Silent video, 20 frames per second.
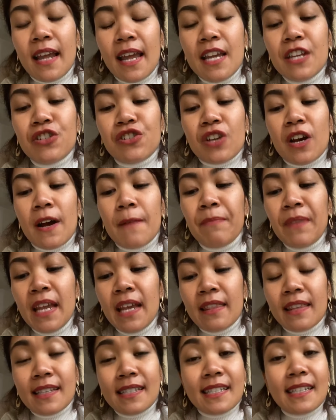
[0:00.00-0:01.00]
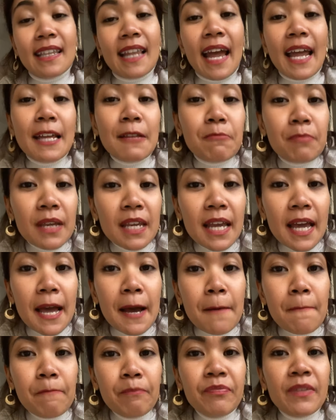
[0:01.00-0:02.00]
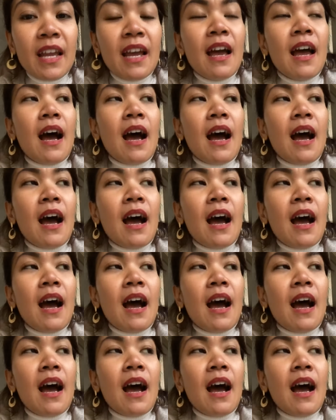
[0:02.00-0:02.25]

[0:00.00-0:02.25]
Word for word: asia that's 9 p.m